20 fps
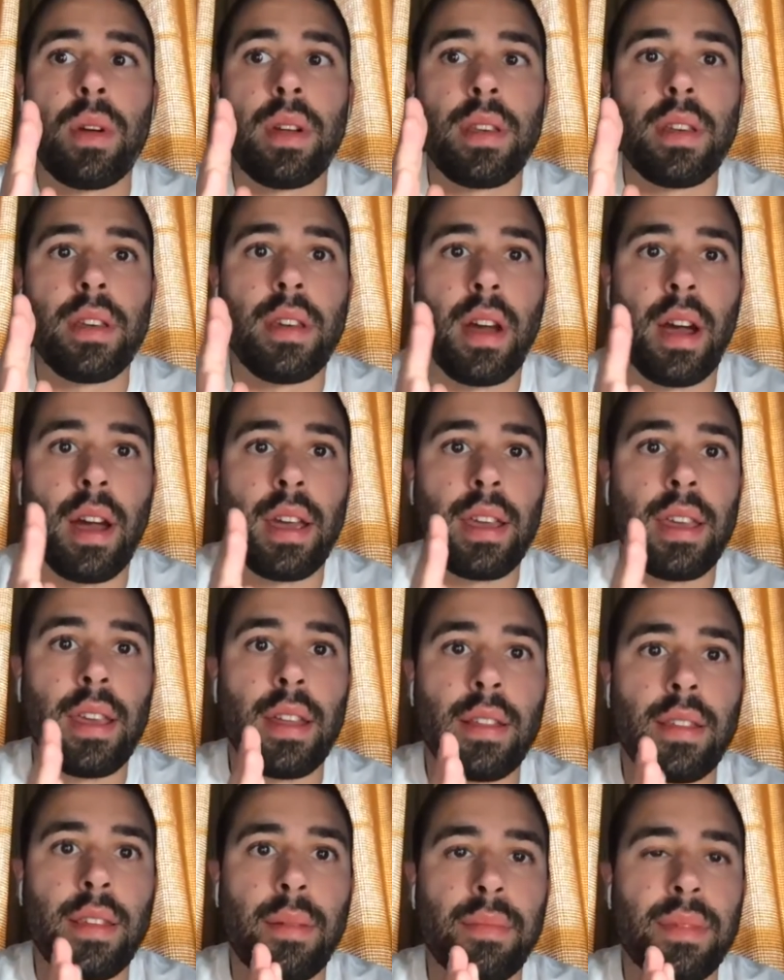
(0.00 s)
We did not
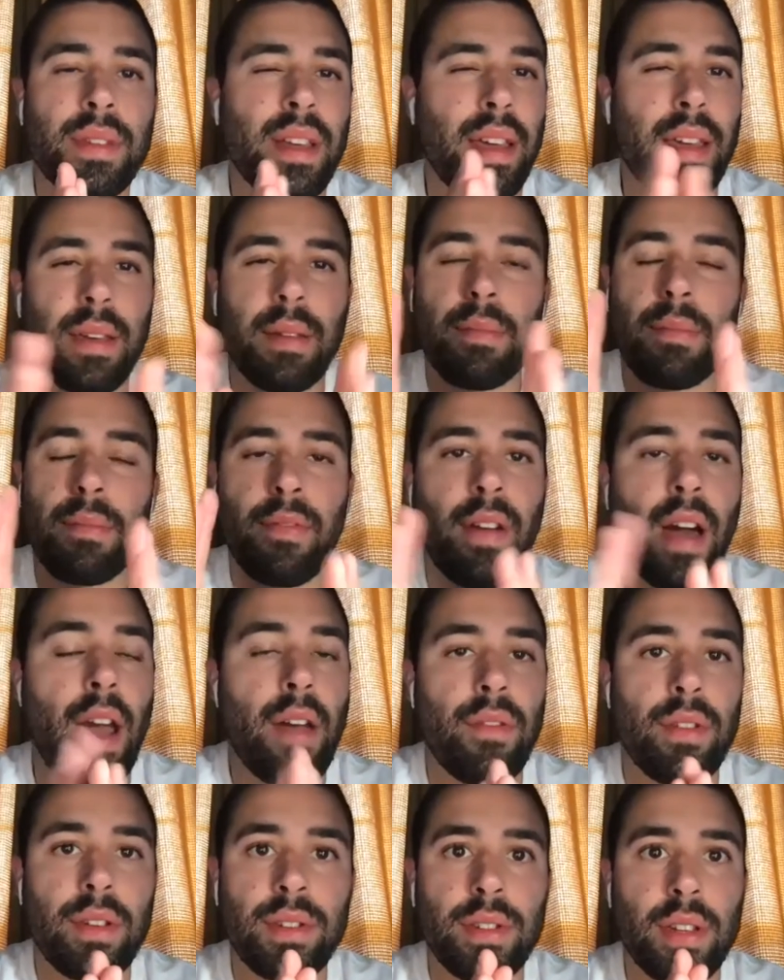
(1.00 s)
get them to like
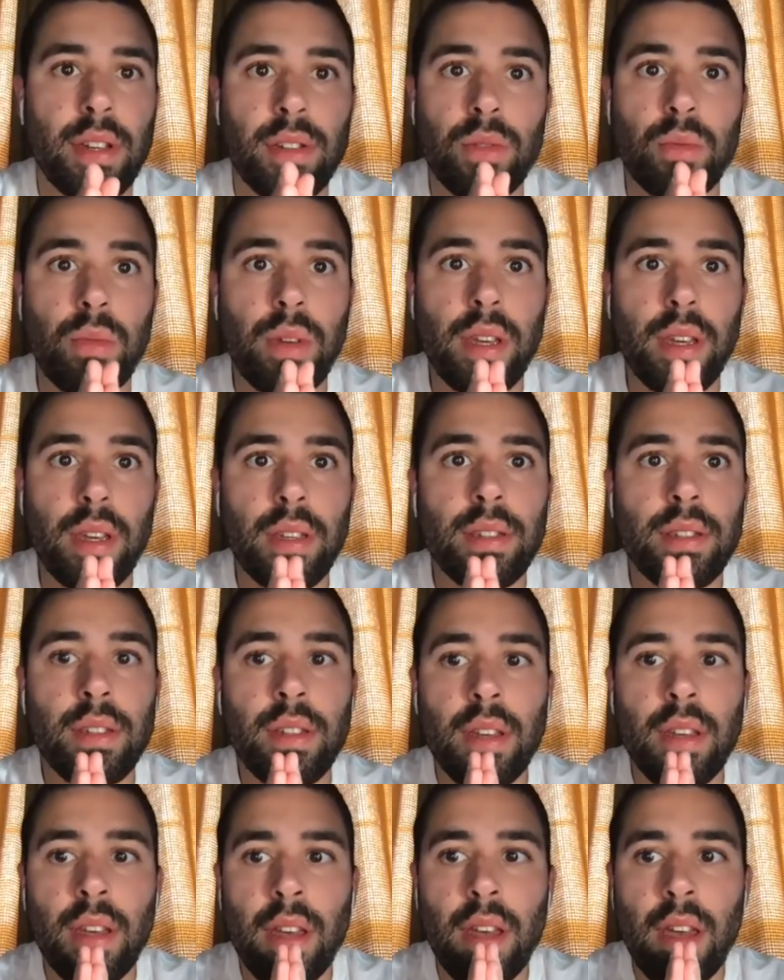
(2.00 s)
5 or 6 weeks.
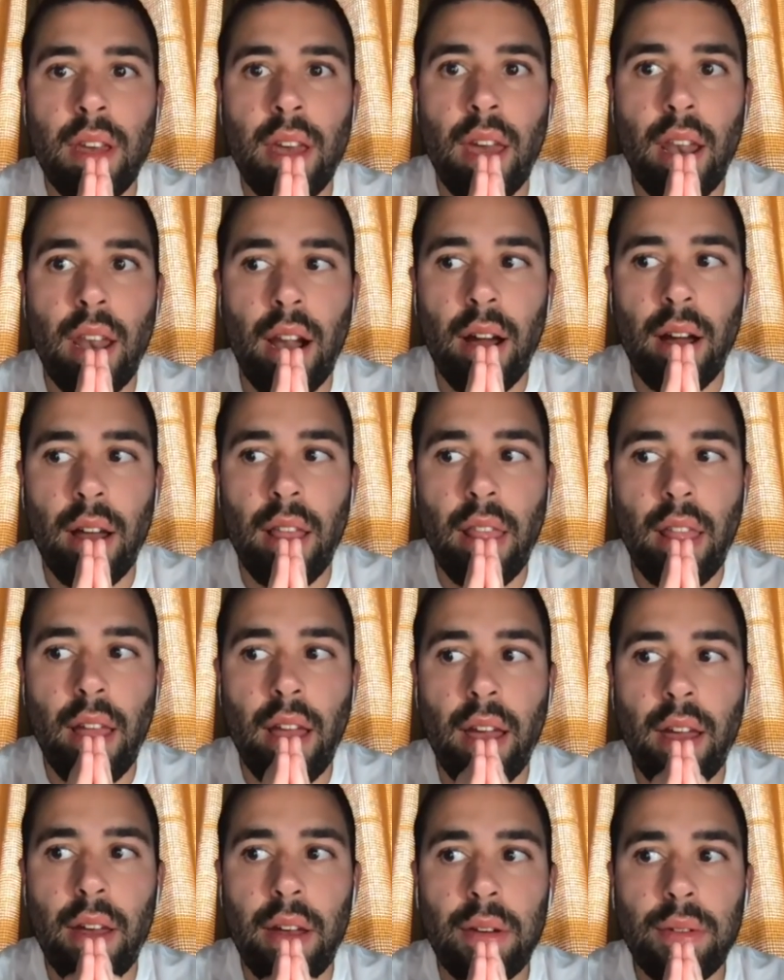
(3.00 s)
And I
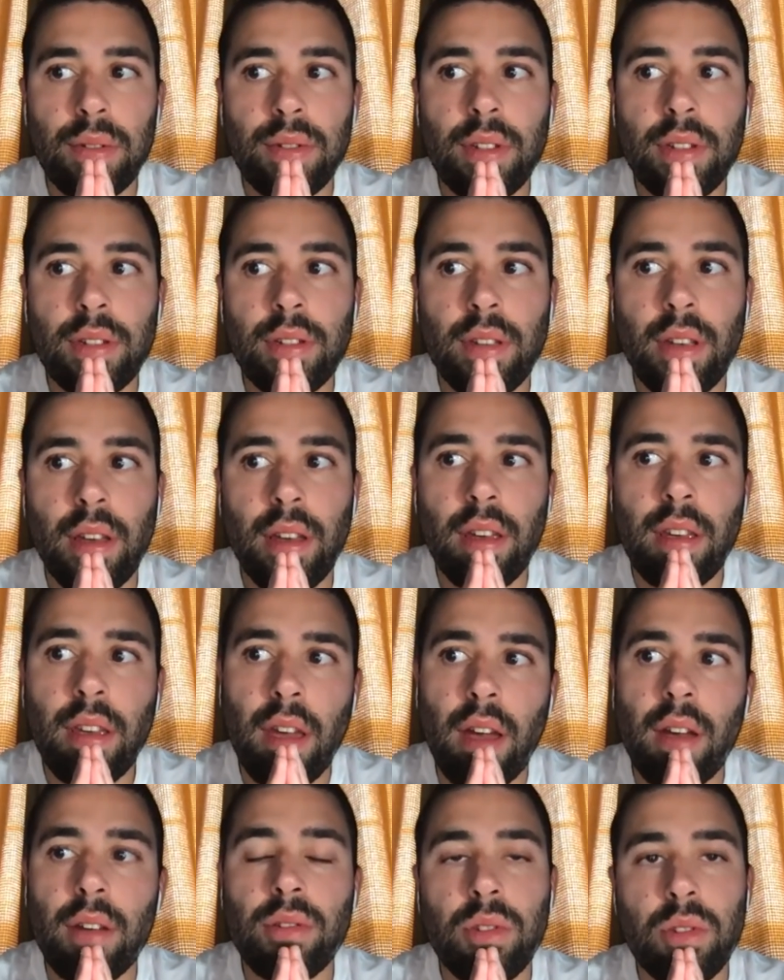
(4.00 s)
was just like,
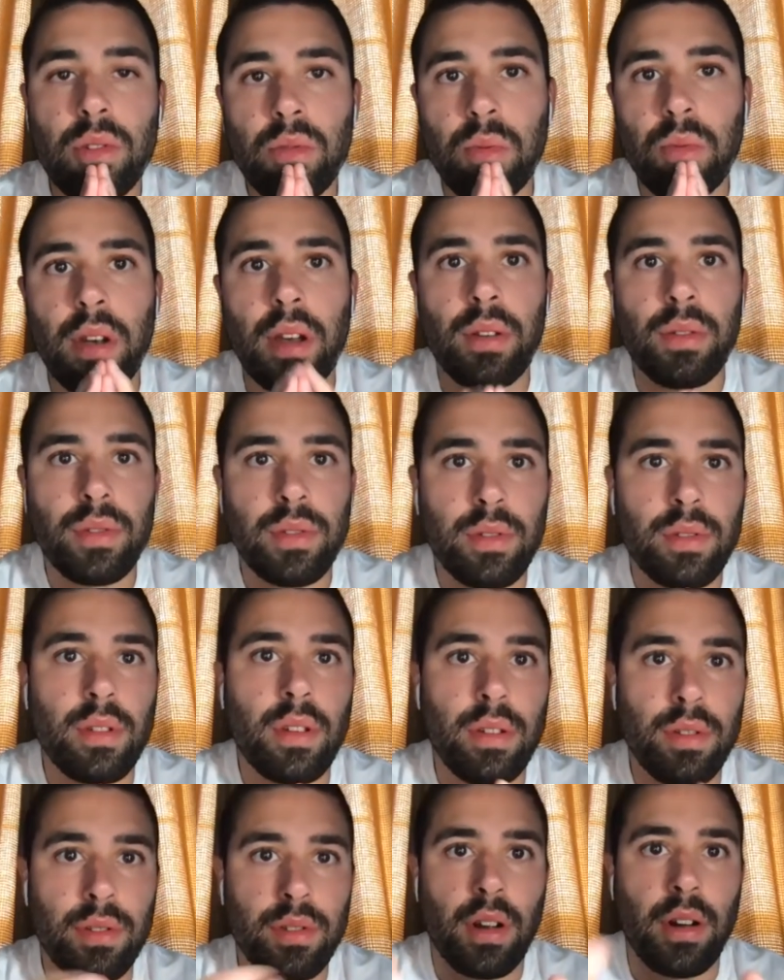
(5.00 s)
yeah, this is when I was,
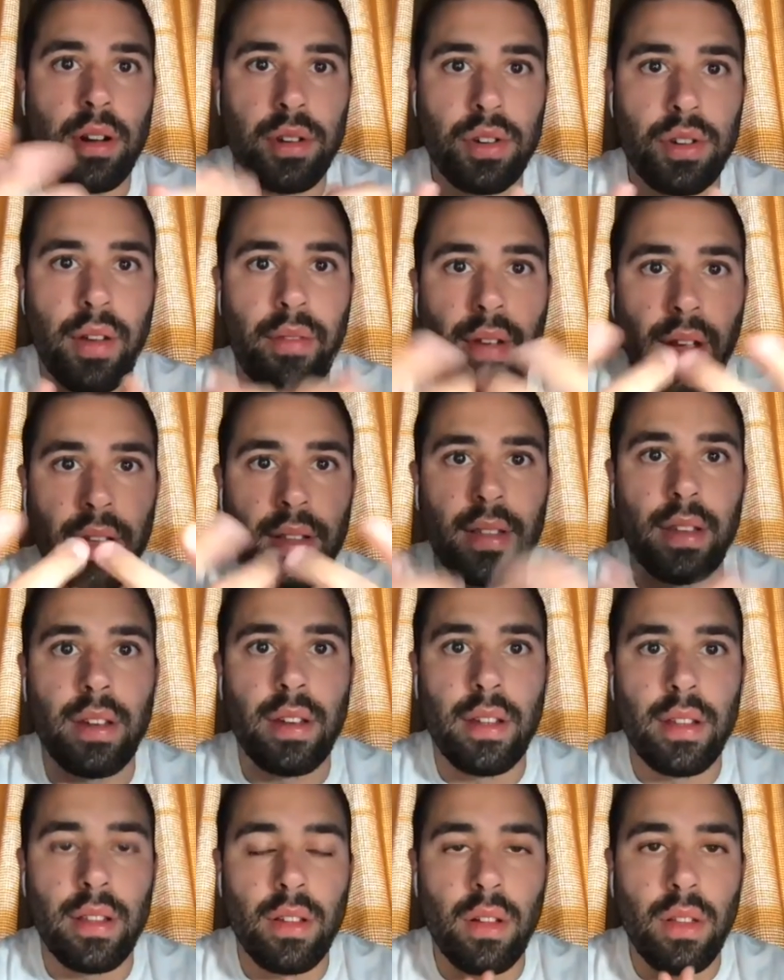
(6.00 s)
starting
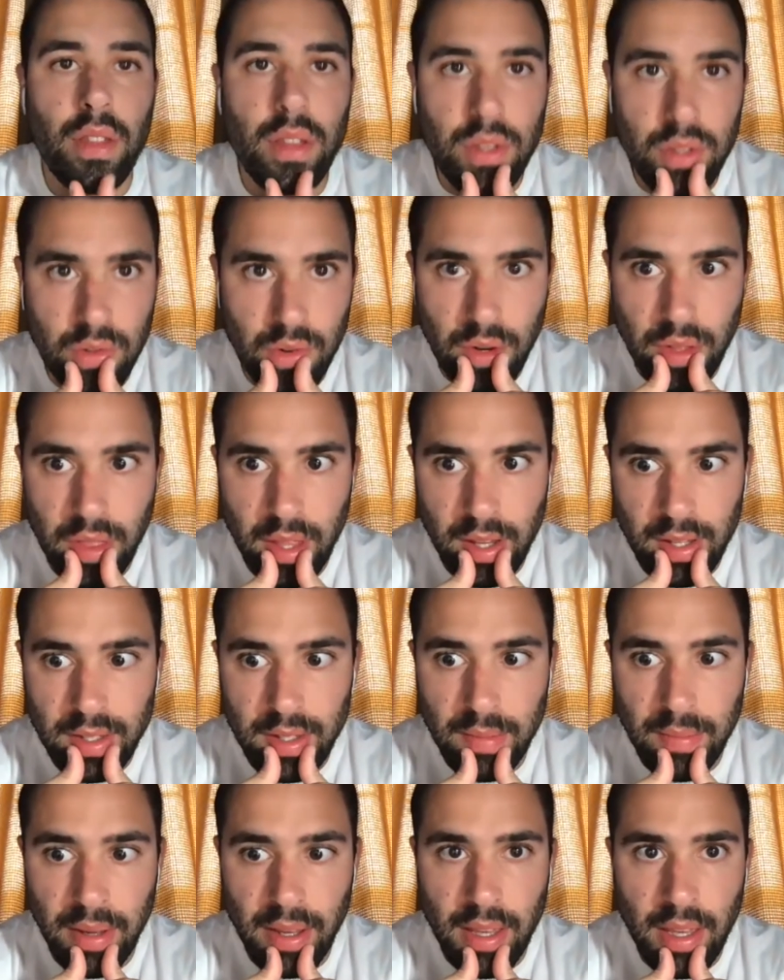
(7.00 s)
Trifecta and all these sort of things.
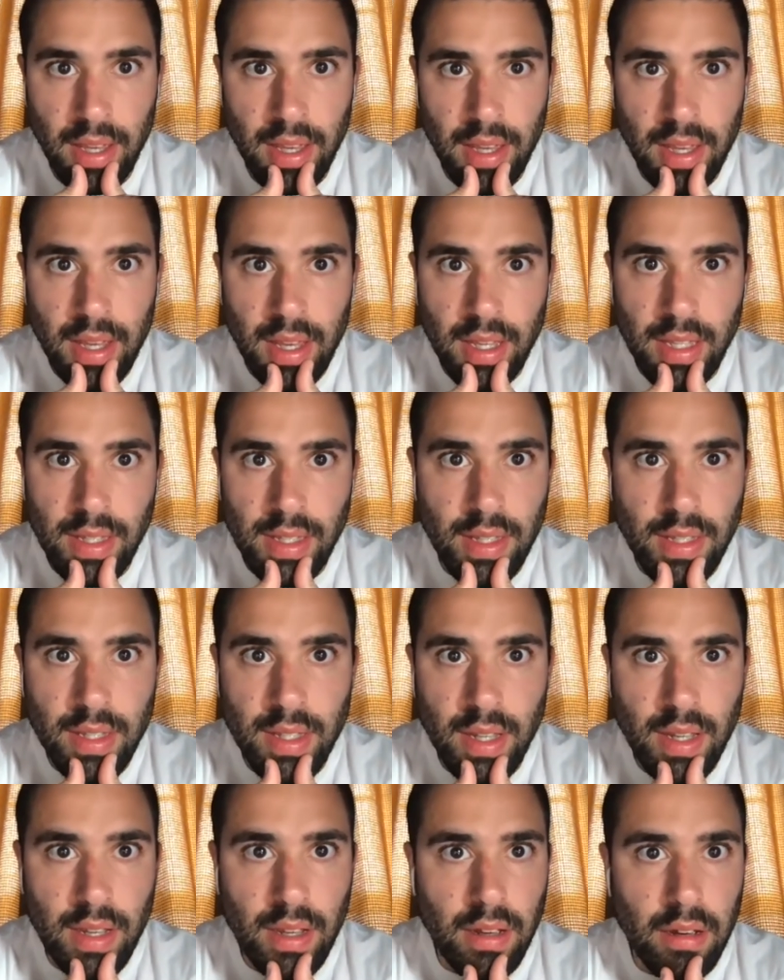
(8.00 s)
I'm like, is this
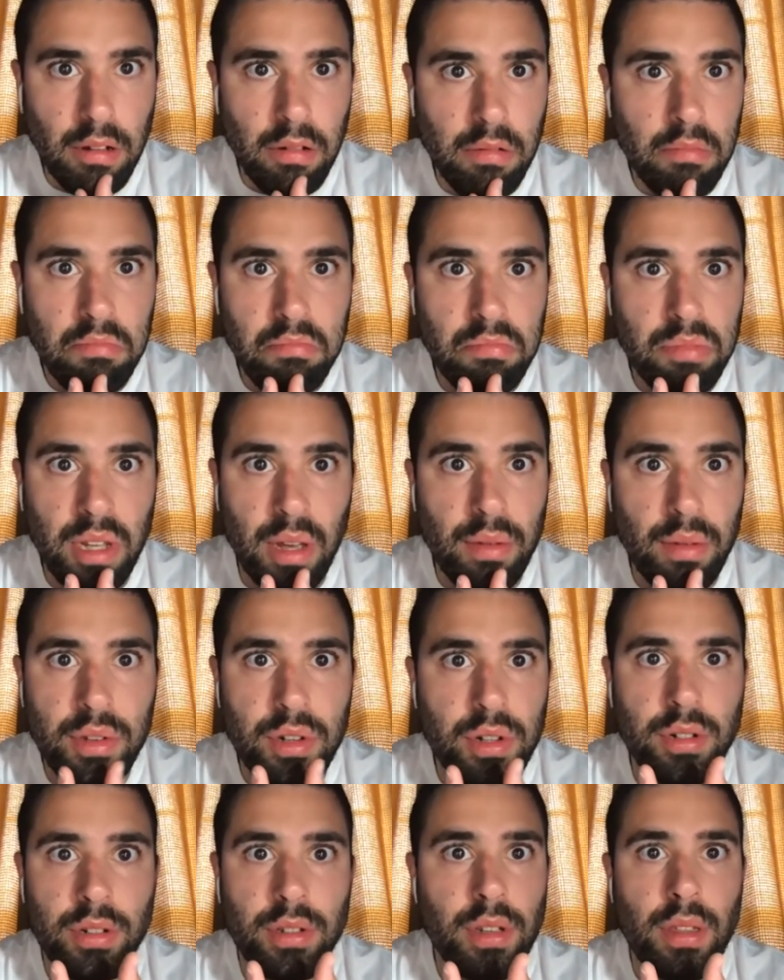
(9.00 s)
like a South
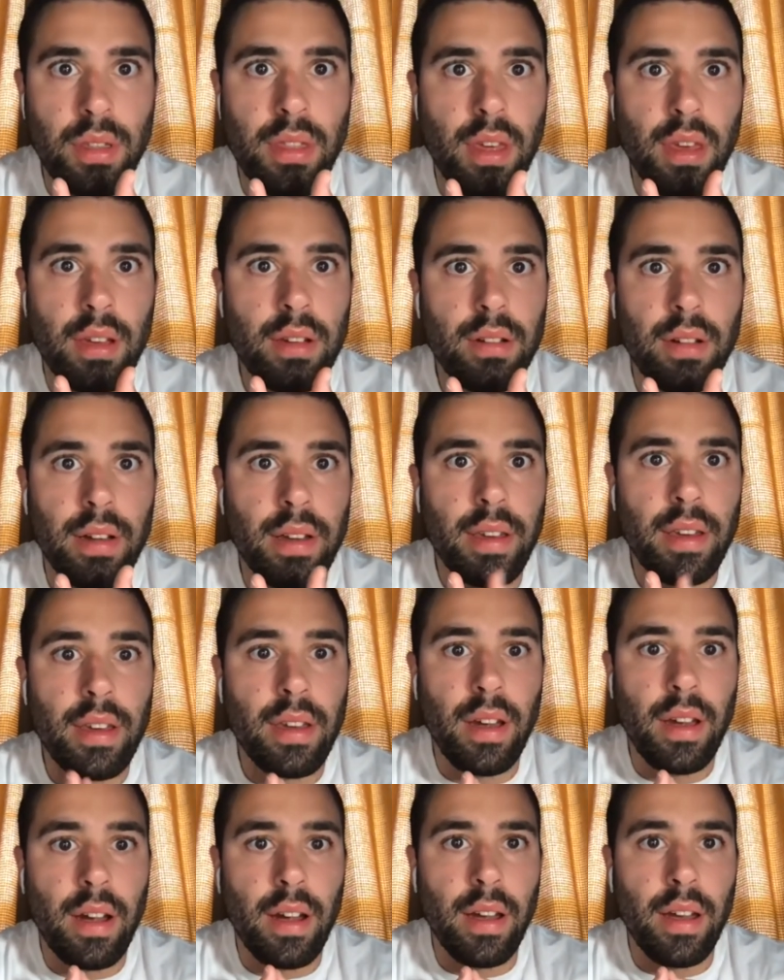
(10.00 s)
Jersey thing? Like,
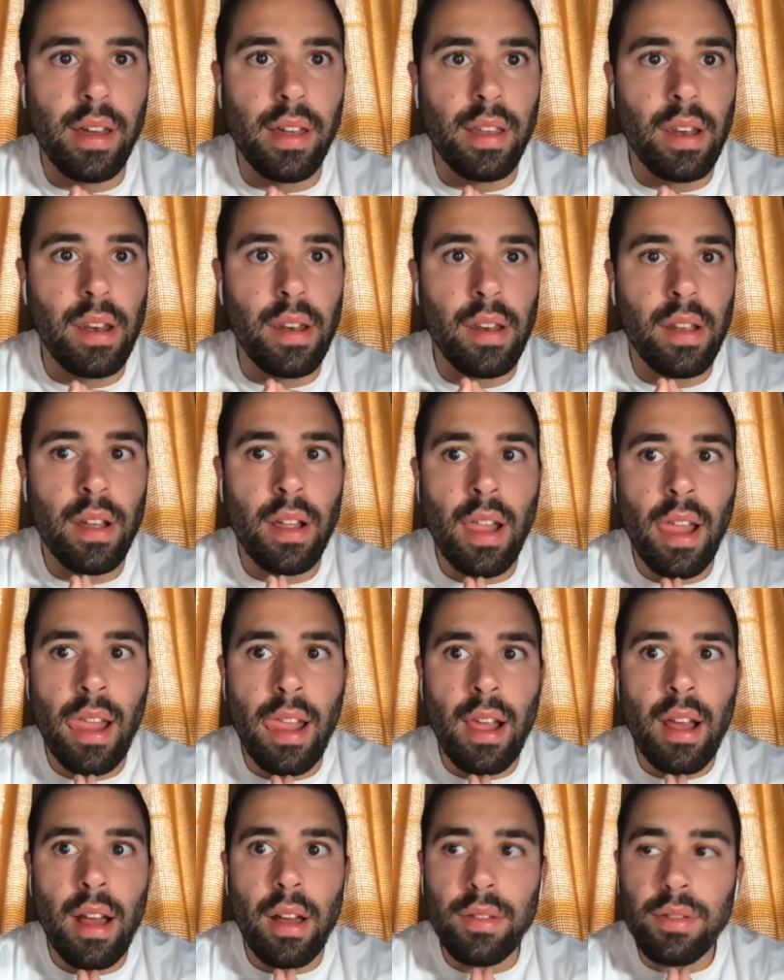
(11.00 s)
and
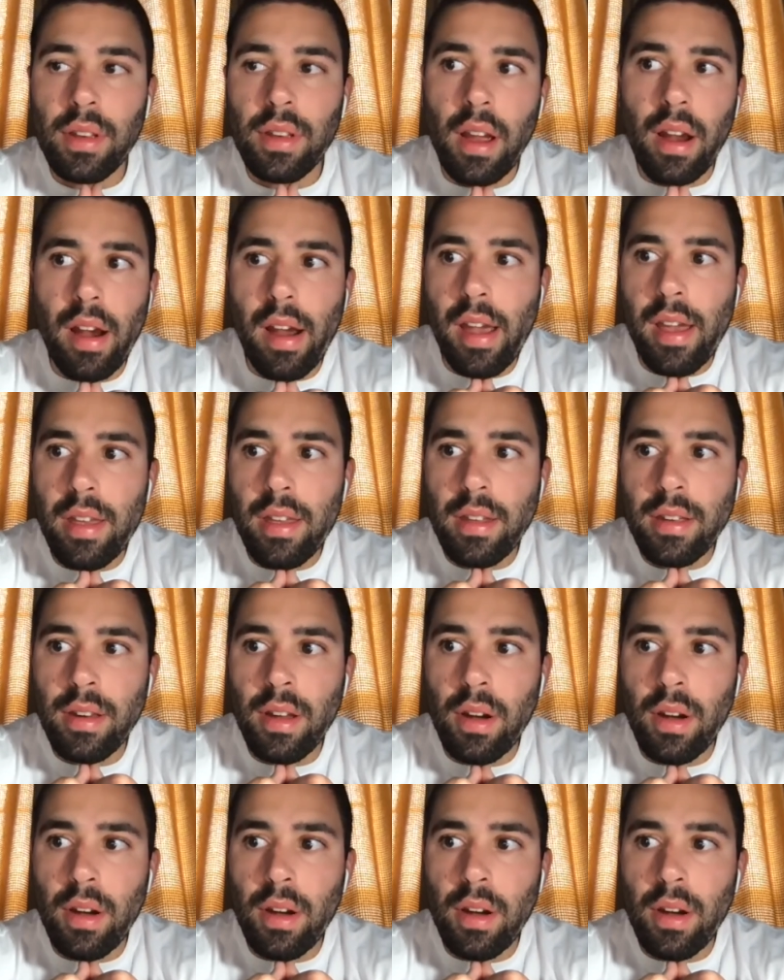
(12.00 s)
I was like, all right,